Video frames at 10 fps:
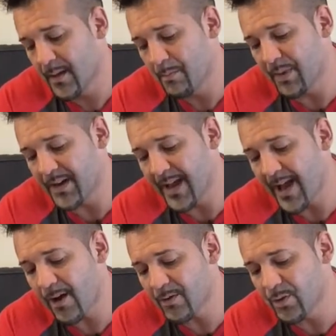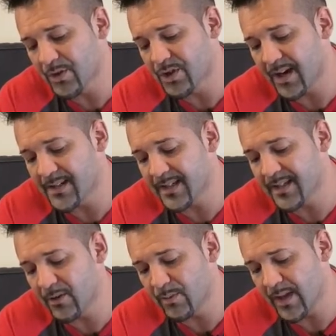But now you are trying to
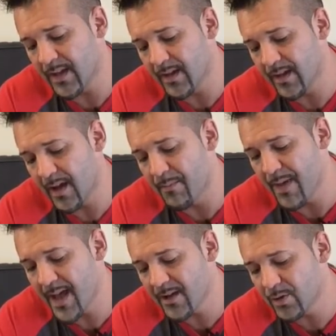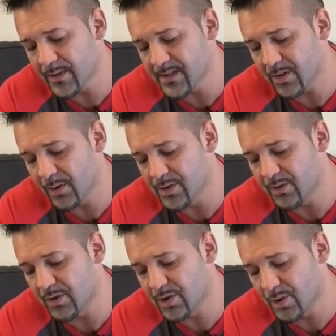kill me, a man who has told
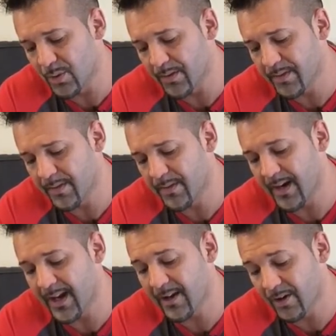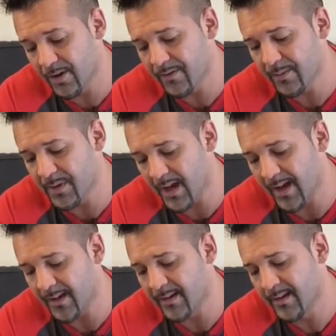you the truth that I heard from
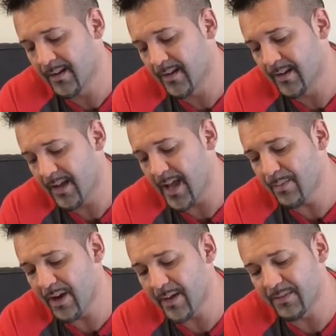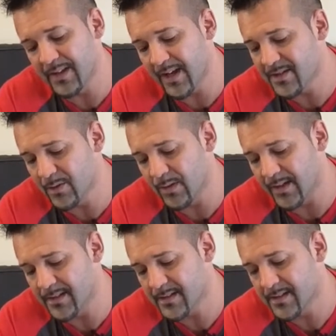God. Abraham did not do
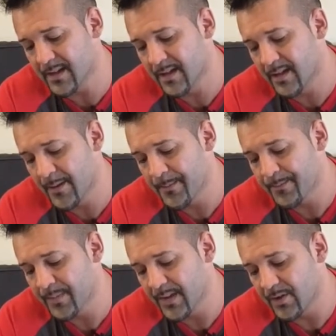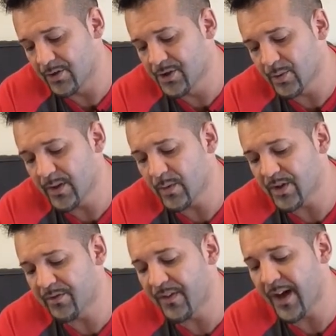this. You're doing what
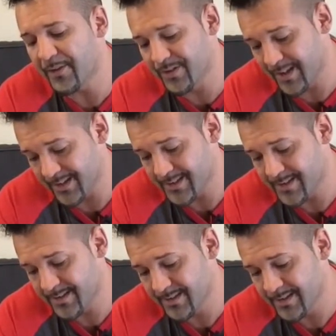your father does.